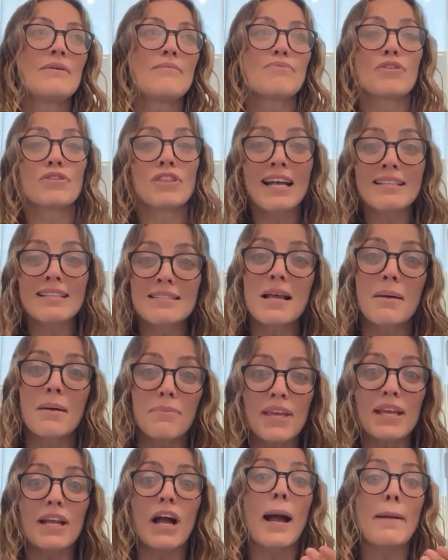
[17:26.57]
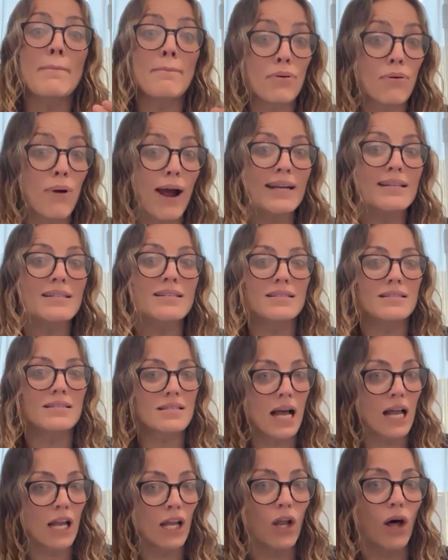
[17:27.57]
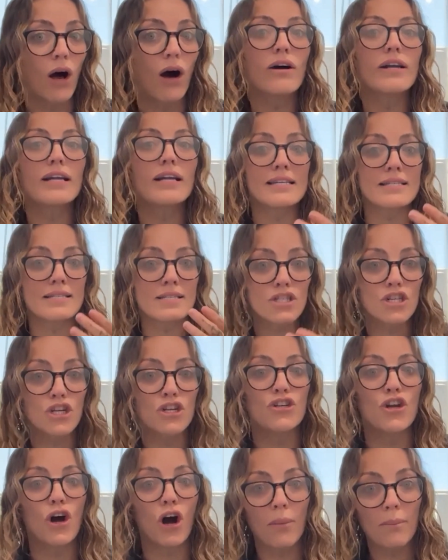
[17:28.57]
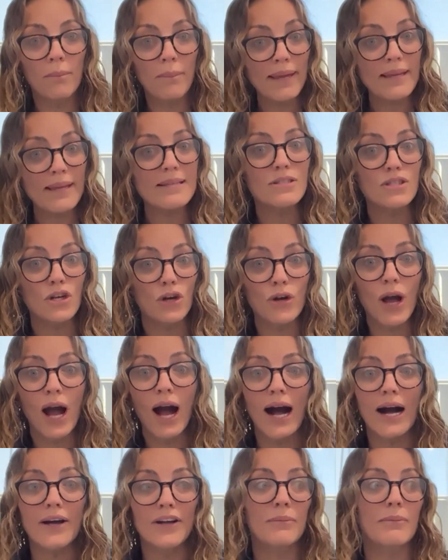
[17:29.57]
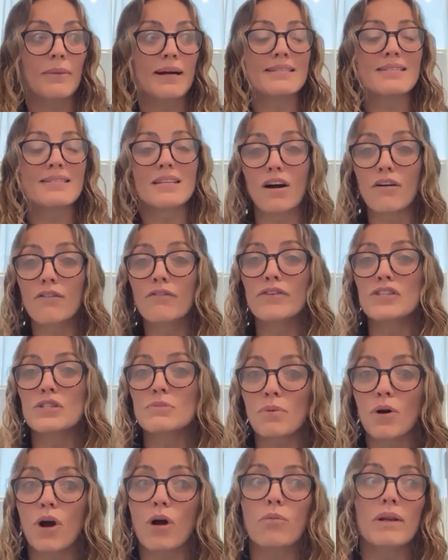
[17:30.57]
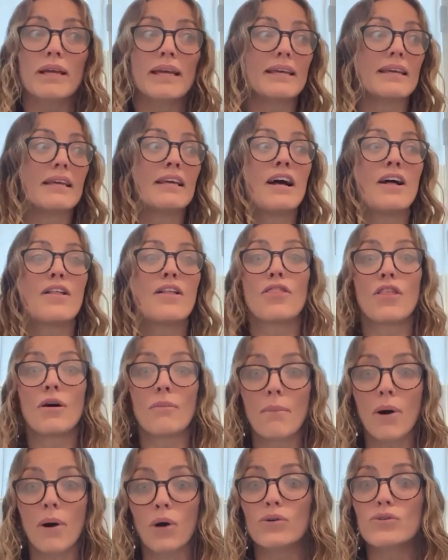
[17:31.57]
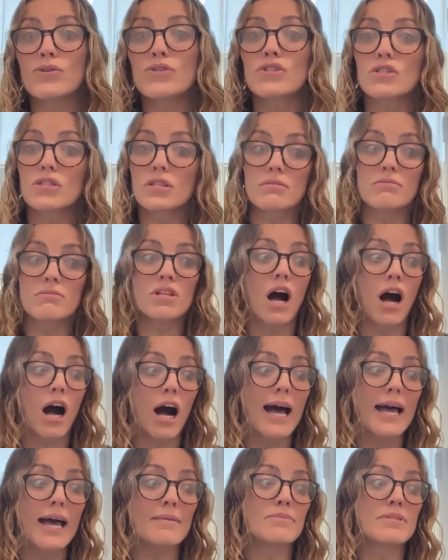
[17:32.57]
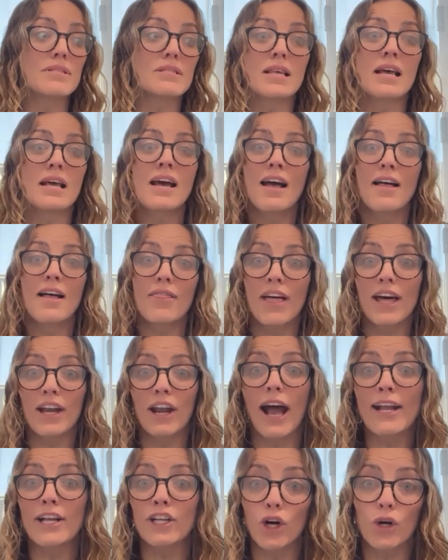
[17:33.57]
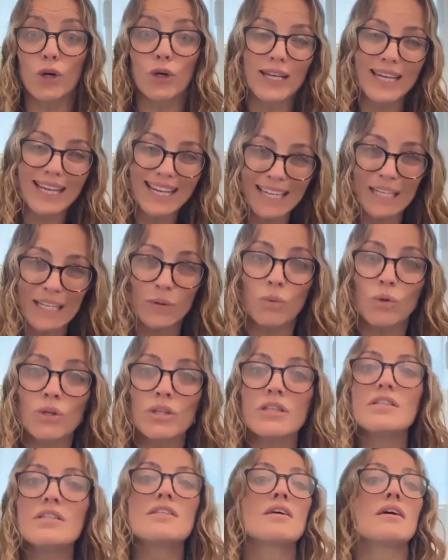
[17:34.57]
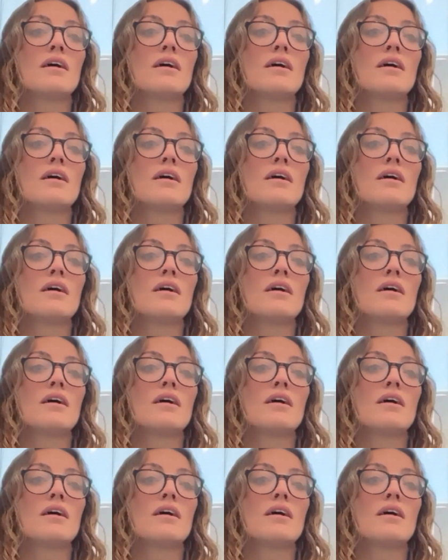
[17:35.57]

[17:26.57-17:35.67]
that's something I practice a lot, is to not be so hard on myself. It's probably the most times that I go inward